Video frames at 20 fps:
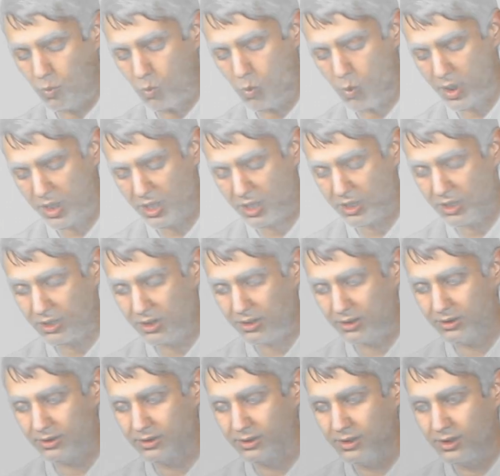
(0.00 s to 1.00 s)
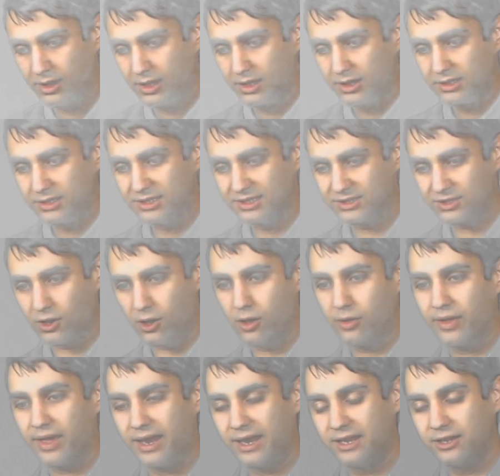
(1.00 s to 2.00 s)
where does all
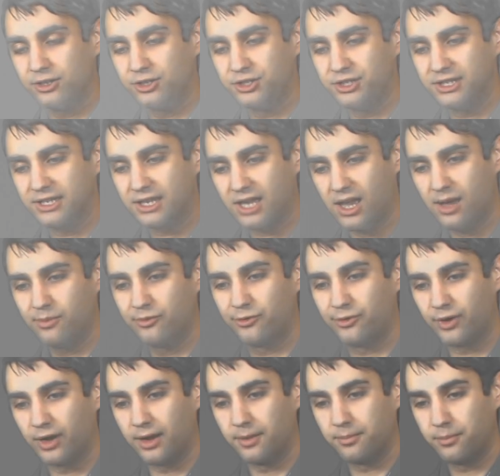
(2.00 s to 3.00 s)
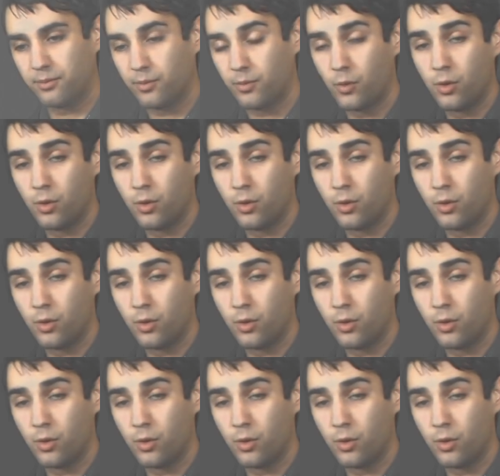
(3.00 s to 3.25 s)
that energy come from,